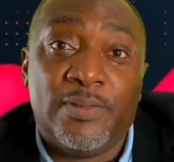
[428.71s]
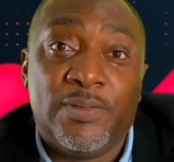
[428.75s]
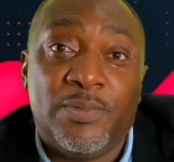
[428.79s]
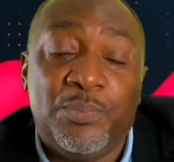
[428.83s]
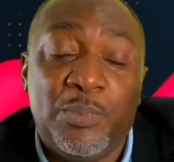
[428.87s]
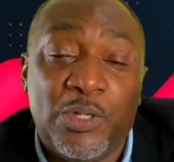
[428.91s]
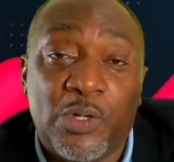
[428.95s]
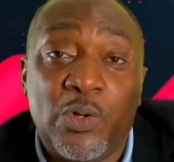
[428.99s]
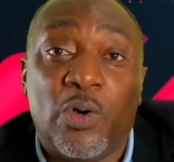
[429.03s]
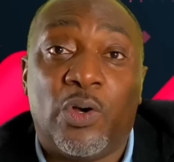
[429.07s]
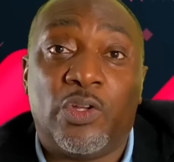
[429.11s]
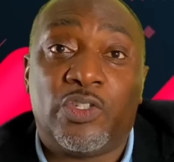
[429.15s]

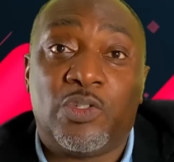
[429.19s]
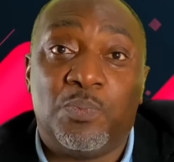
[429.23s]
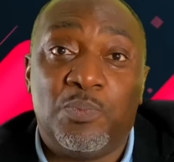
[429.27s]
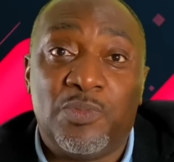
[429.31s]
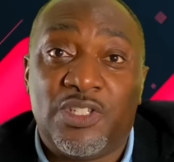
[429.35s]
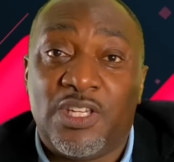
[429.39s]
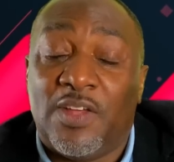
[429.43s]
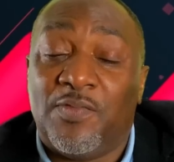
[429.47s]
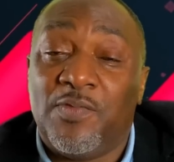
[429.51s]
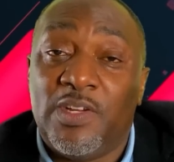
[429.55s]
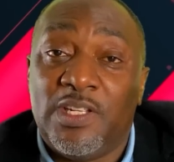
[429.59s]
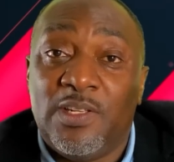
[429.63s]
Because
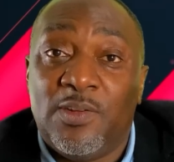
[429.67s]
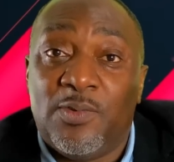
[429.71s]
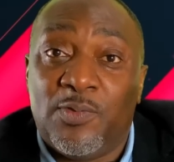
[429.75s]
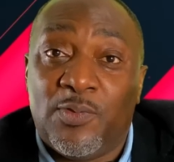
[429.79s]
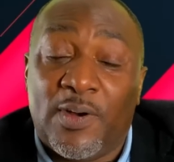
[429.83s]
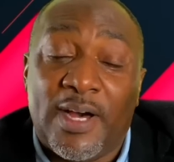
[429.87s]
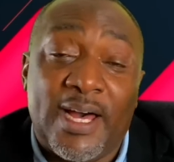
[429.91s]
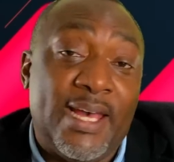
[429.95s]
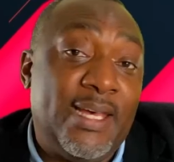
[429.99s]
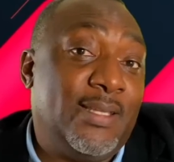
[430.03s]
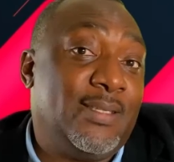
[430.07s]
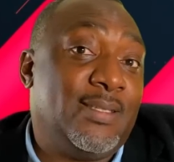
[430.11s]
Museveni
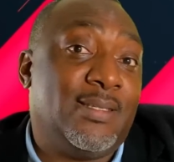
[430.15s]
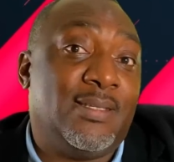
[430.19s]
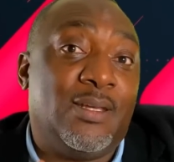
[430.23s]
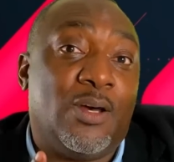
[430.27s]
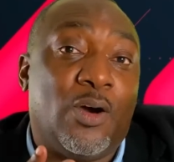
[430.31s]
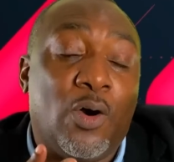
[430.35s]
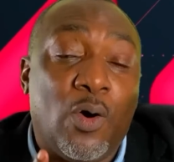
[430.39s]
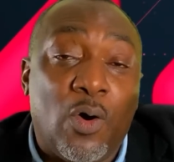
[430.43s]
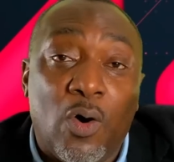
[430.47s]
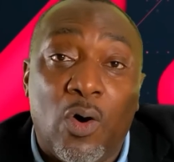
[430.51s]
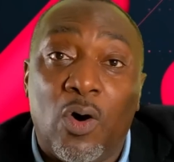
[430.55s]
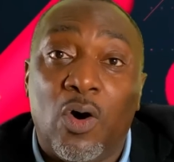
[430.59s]
fights
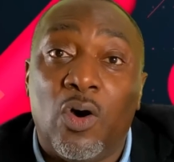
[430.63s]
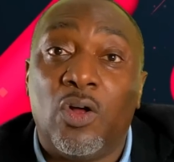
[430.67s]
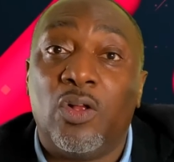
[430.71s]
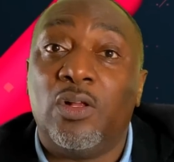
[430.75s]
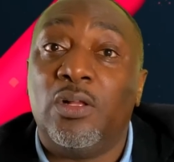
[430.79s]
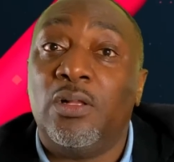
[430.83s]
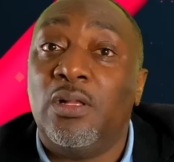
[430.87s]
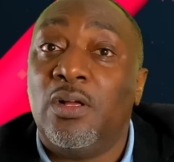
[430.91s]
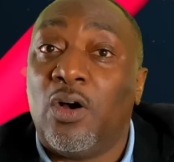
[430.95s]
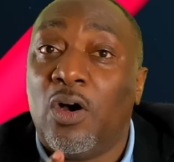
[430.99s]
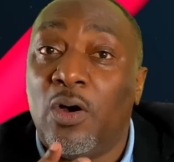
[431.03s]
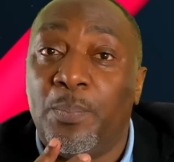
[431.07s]

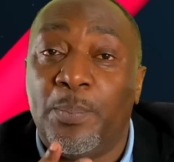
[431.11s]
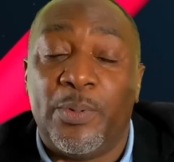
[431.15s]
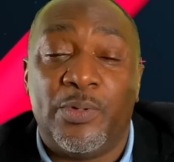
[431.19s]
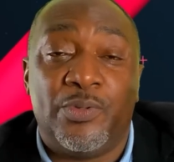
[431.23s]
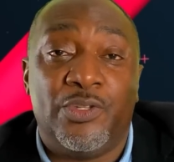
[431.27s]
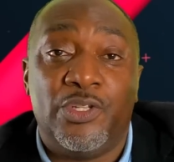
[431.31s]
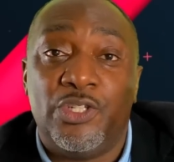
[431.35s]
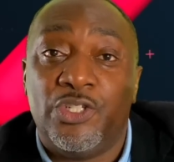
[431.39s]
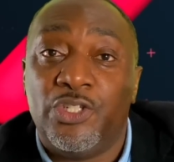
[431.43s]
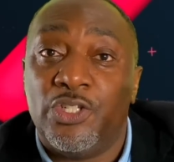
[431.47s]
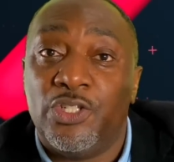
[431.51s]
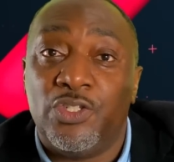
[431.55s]
all
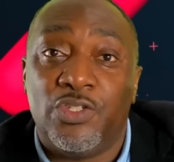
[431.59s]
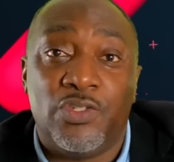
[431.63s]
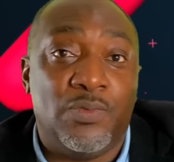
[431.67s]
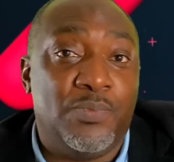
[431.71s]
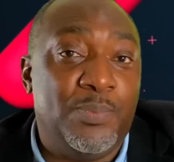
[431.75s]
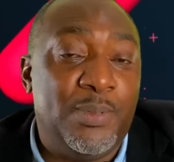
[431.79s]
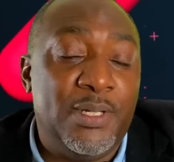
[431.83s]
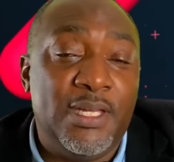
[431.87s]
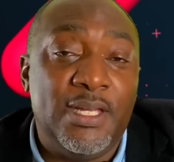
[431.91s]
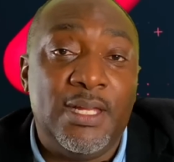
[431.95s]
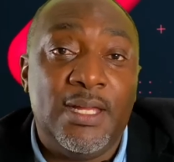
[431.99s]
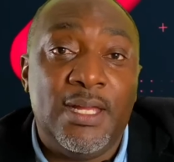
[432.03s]
opposition to
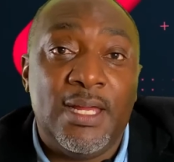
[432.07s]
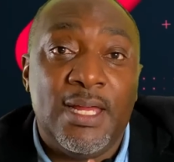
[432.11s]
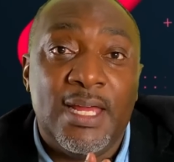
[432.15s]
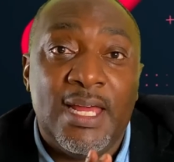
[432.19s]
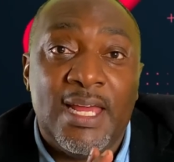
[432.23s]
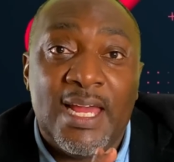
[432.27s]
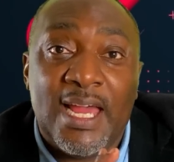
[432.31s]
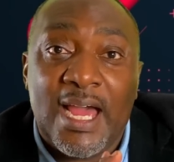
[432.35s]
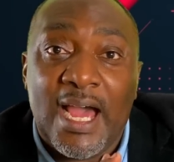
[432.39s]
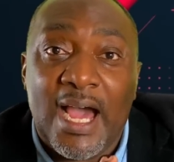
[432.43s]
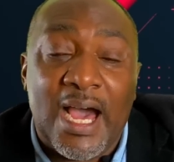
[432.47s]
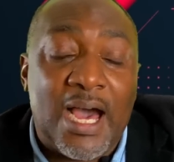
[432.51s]
be
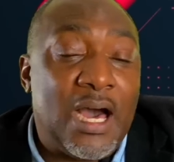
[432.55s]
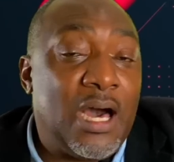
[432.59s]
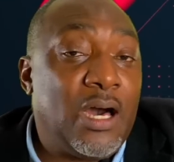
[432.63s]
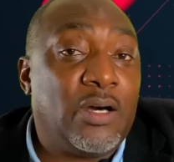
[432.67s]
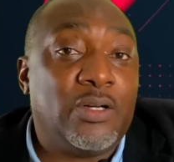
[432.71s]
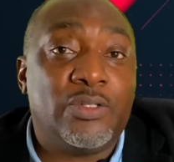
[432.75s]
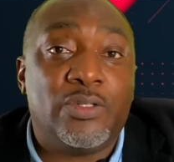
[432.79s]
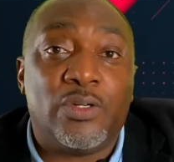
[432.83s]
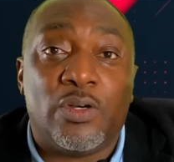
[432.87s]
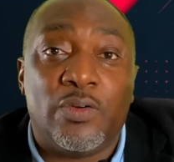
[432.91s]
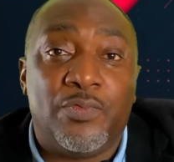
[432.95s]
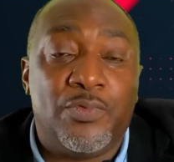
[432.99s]

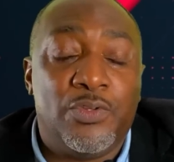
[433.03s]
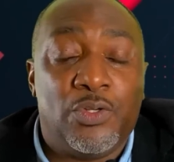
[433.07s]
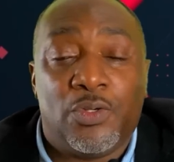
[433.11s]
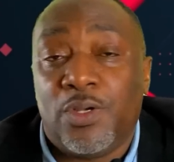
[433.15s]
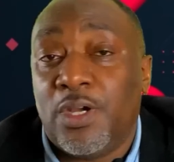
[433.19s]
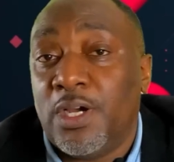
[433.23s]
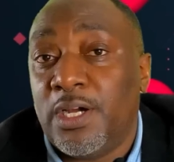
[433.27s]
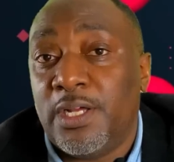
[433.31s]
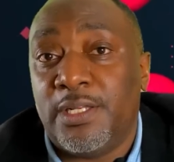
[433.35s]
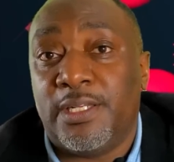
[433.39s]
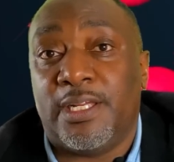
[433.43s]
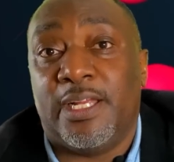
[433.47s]
out of
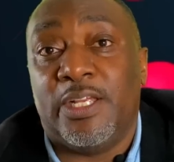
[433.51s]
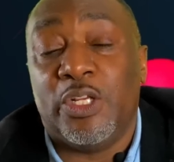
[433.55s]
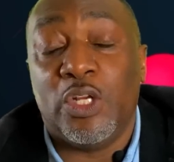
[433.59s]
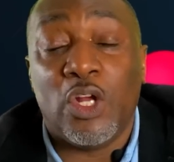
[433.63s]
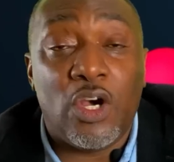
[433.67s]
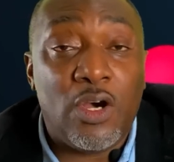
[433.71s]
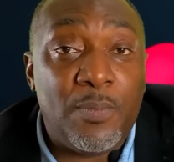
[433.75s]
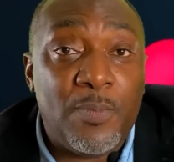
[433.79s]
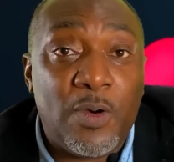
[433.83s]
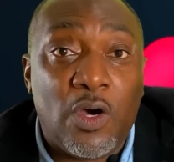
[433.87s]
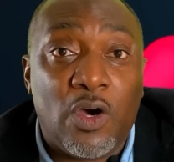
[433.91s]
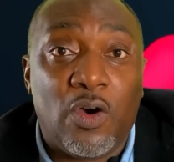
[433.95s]
Uganda.
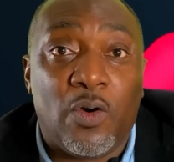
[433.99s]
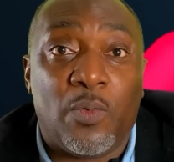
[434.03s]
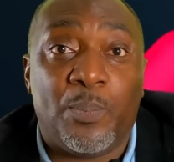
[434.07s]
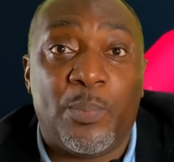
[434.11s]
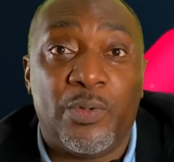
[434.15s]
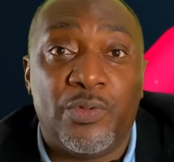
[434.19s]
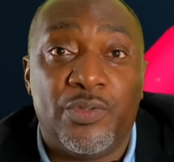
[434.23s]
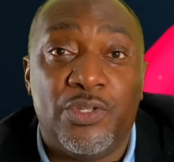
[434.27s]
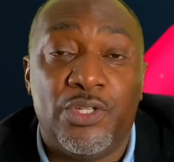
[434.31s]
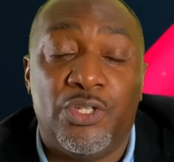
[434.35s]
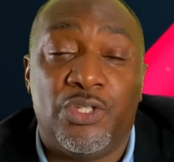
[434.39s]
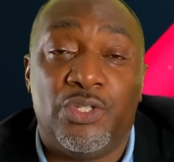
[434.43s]
No more
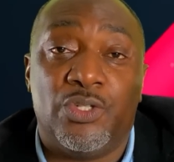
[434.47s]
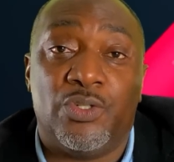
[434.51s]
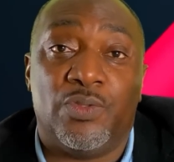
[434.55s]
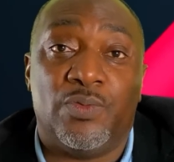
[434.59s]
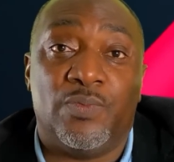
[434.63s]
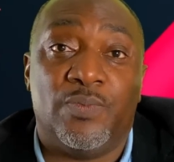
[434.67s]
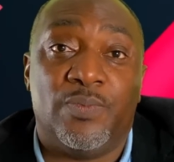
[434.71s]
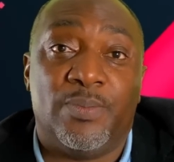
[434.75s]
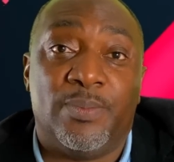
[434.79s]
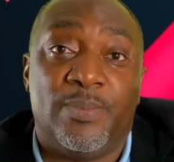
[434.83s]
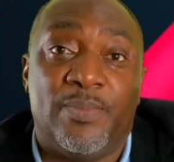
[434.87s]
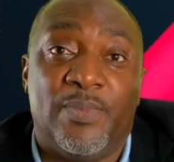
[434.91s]

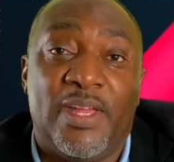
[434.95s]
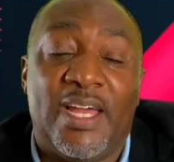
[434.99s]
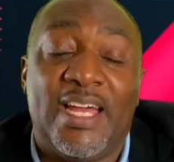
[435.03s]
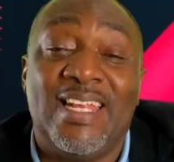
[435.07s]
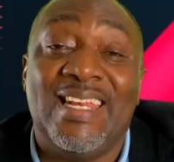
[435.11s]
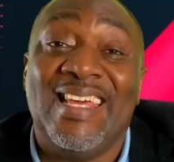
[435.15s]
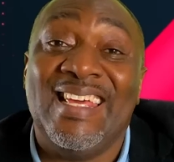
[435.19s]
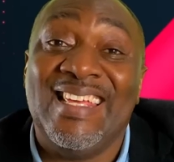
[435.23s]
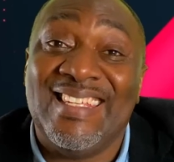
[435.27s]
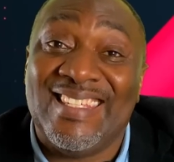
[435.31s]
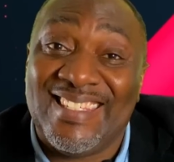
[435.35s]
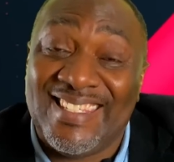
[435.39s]
opposition.
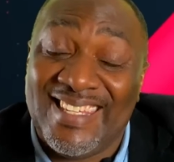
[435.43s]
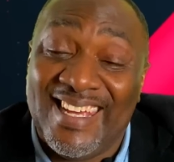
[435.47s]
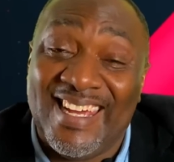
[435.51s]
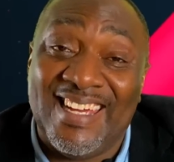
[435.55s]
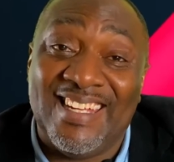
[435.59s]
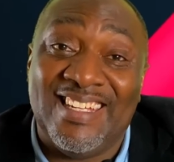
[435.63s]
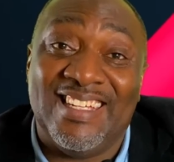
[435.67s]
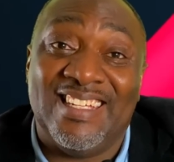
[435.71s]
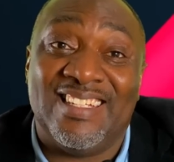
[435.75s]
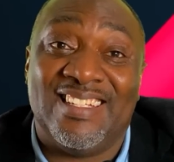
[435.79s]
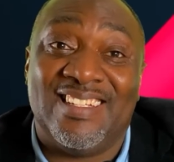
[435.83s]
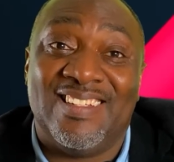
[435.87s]
And he
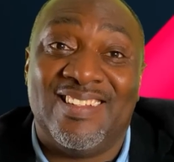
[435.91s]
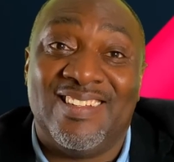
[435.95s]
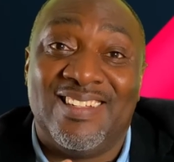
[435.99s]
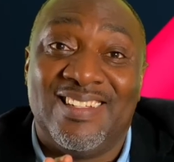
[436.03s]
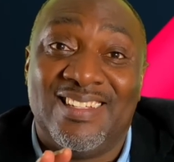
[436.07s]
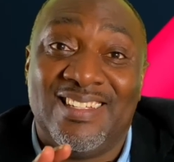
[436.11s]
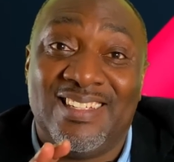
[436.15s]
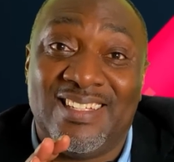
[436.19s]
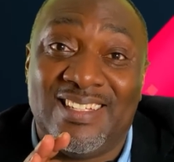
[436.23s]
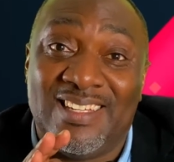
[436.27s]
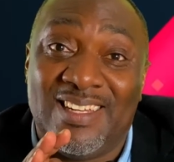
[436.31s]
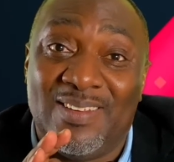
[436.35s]
said it,
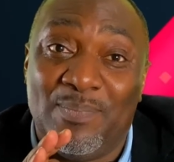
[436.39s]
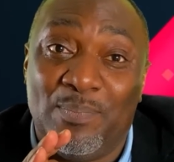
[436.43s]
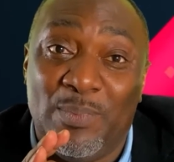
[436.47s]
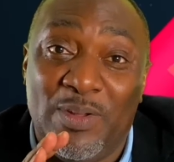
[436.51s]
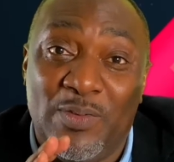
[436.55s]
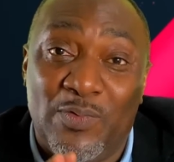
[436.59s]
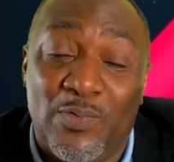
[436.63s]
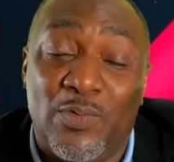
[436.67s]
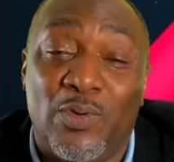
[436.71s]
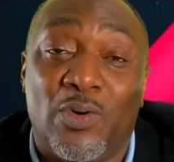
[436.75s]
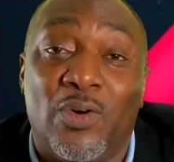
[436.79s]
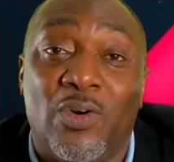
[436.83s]
that
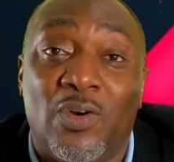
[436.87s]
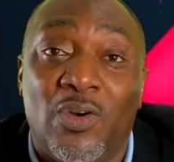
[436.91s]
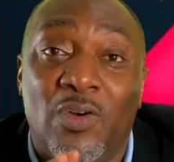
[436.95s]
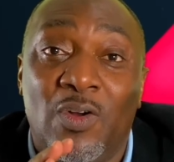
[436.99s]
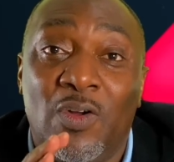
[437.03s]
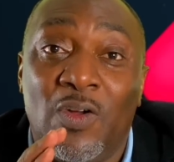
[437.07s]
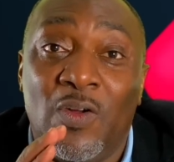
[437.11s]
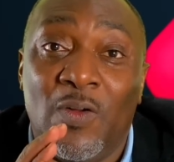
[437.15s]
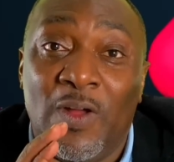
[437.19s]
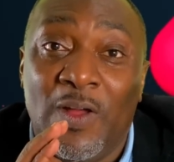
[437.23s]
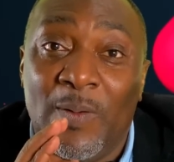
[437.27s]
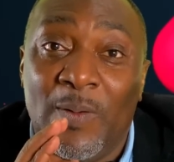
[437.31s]
before